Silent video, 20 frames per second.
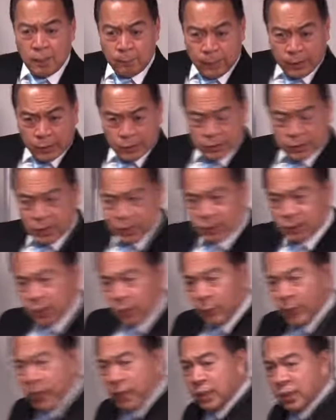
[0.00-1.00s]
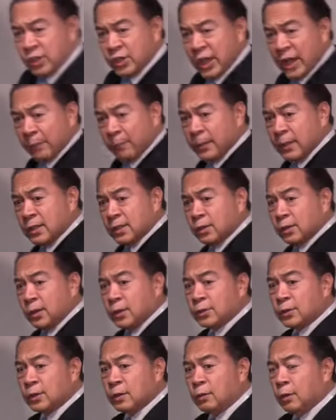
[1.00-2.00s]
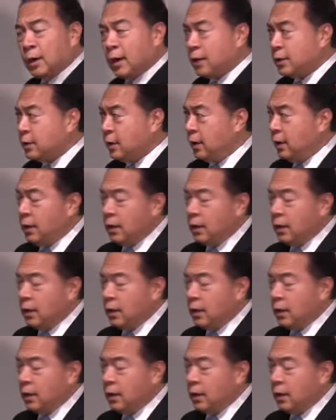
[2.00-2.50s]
because that's the way the Japanese culture was.